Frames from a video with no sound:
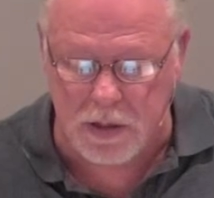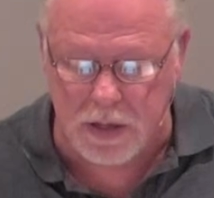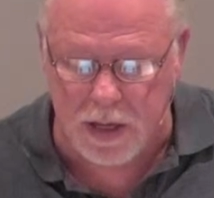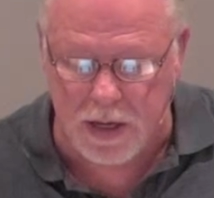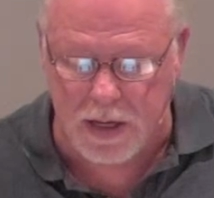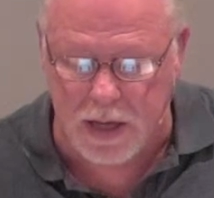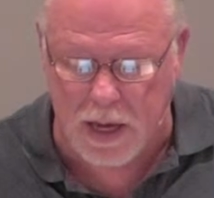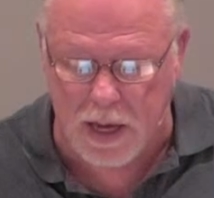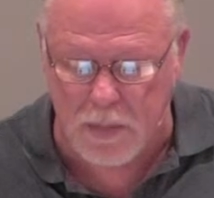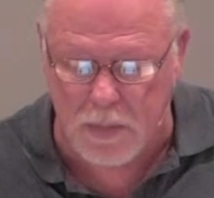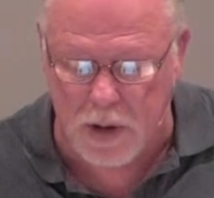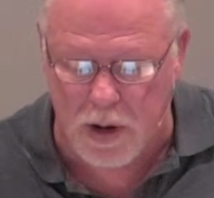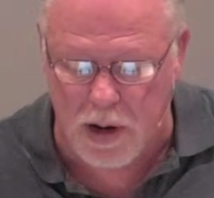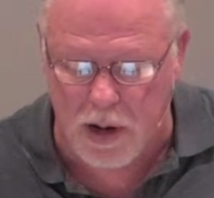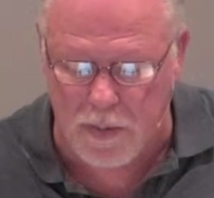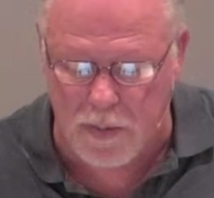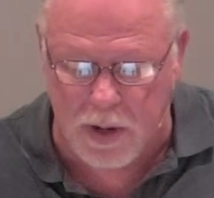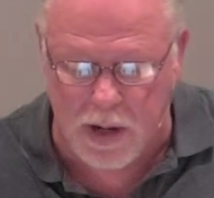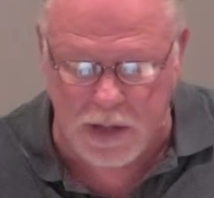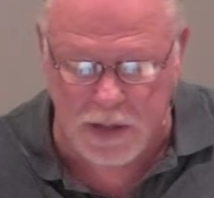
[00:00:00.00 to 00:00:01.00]
like
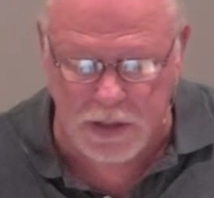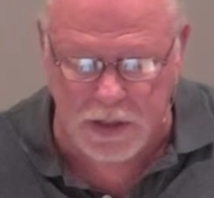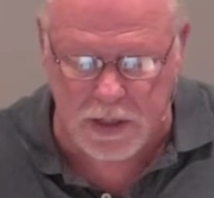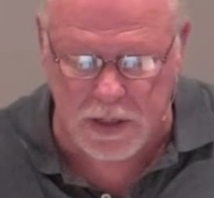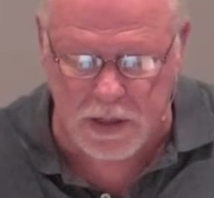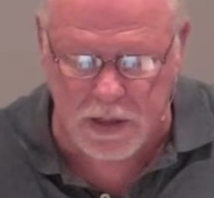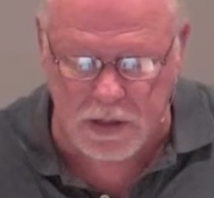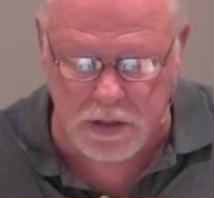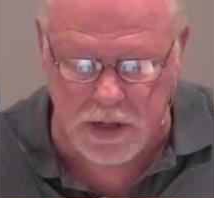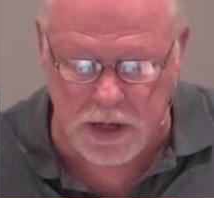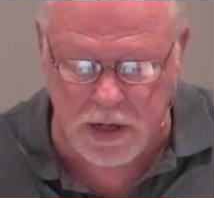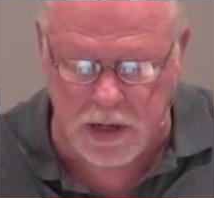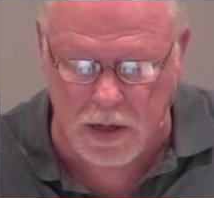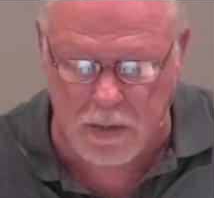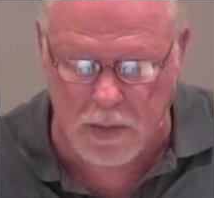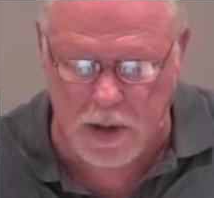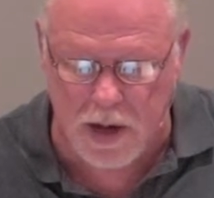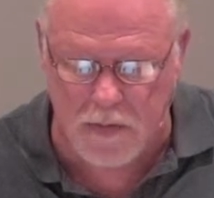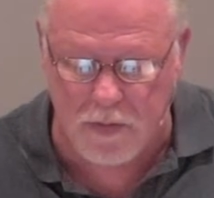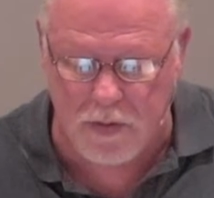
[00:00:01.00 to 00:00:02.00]
Abraham, Isaac, and
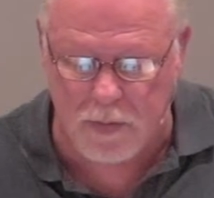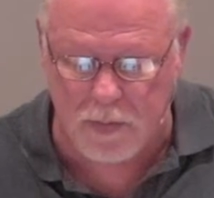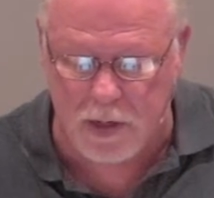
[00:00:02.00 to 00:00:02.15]
Jacob having